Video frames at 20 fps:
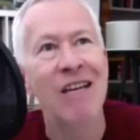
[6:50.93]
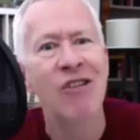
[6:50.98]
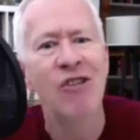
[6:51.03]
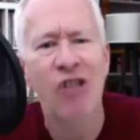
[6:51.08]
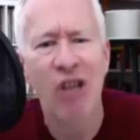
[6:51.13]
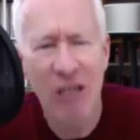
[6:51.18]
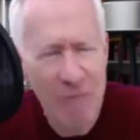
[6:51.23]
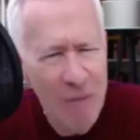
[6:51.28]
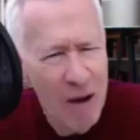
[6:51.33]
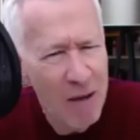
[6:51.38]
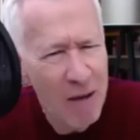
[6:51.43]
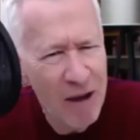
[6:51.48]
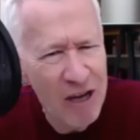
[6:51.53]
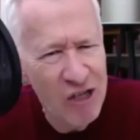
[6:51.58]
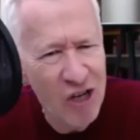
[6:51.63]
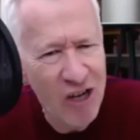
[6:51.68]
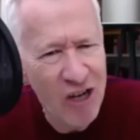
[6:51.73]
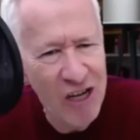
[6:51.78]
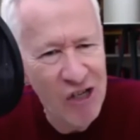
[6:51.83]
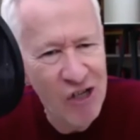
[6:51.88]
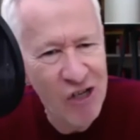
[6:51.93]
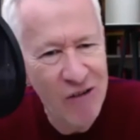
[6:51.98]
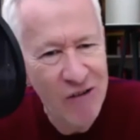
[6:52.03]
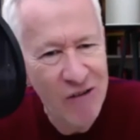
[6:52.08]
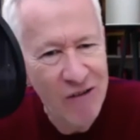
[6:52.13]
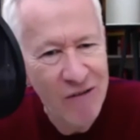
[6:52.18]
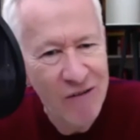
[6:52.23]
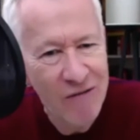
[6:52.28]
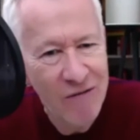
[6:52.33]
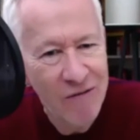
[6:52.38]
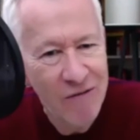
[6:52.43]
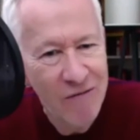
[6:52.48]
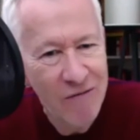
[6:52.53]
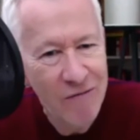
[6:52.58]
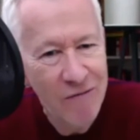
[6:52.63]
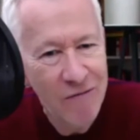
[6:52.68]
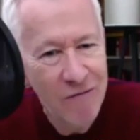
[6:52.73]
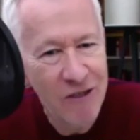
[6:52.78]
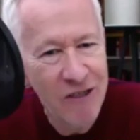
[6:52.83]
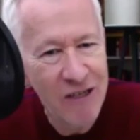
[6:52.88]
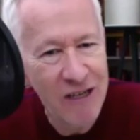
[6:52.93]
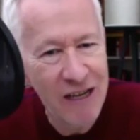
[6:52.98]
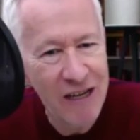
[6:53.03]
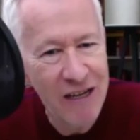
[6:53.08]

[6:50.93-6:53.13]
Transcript: Just My Imagination. Was it?